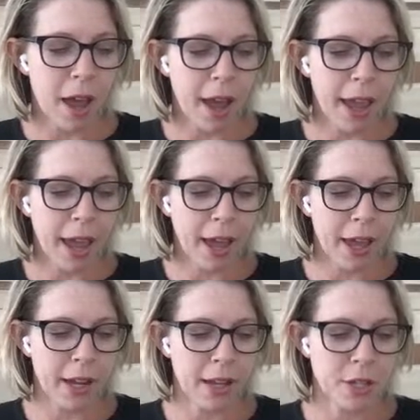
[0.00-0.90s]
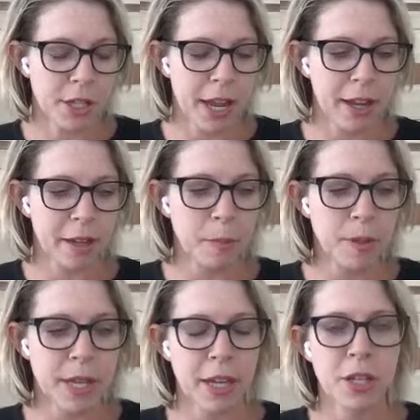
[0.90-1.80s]
I had a genetic
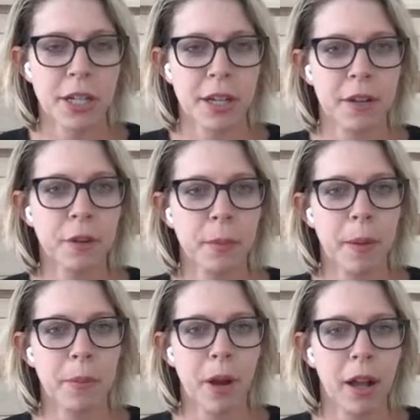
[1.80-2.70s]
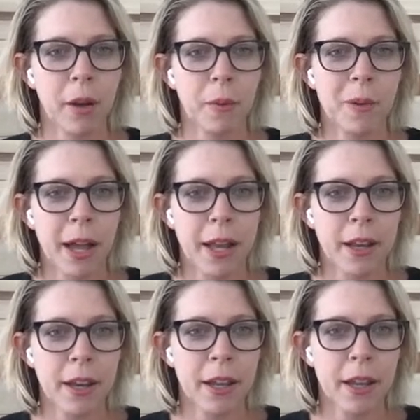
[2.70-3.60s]
mutation for my
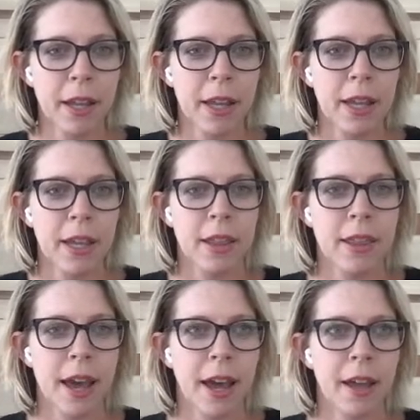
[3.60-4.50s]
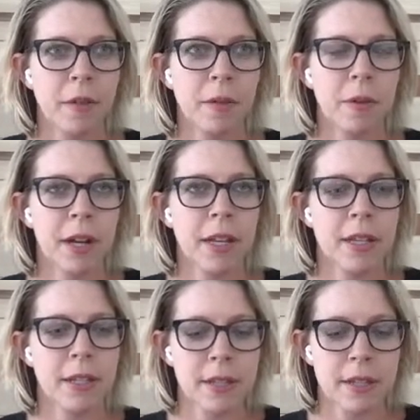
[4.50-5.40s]
BRCA1 that
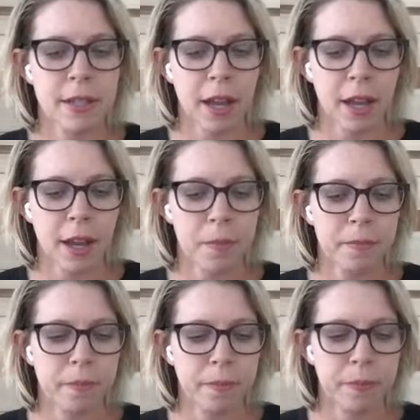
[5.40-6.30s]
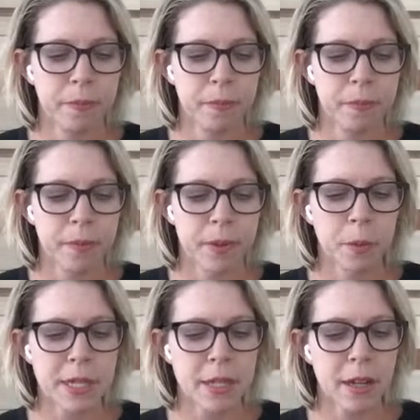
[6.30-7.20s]
was, I
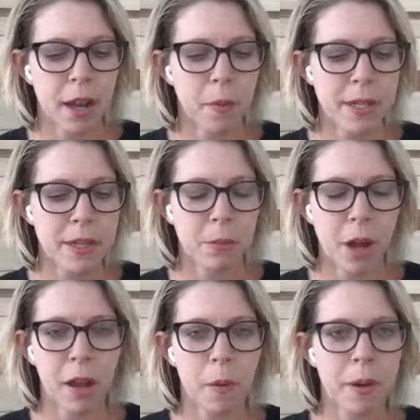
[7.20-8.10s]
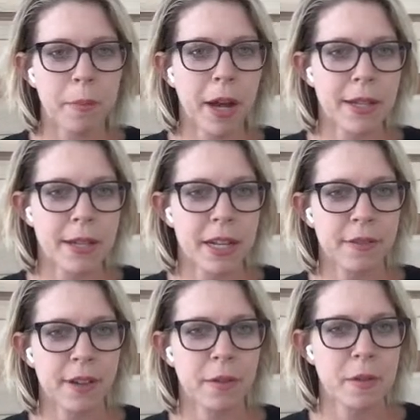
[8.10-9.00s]
wasn't BRCA1
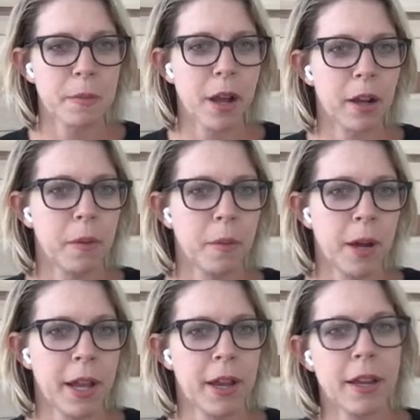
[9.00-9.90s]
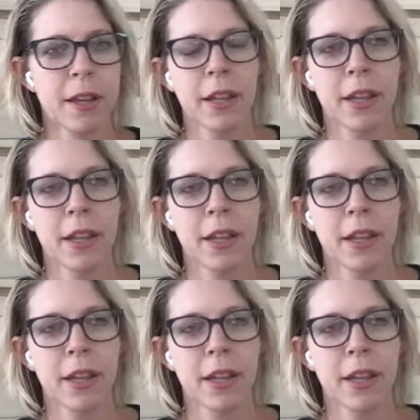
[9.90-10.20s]
positive. I was BRCA1,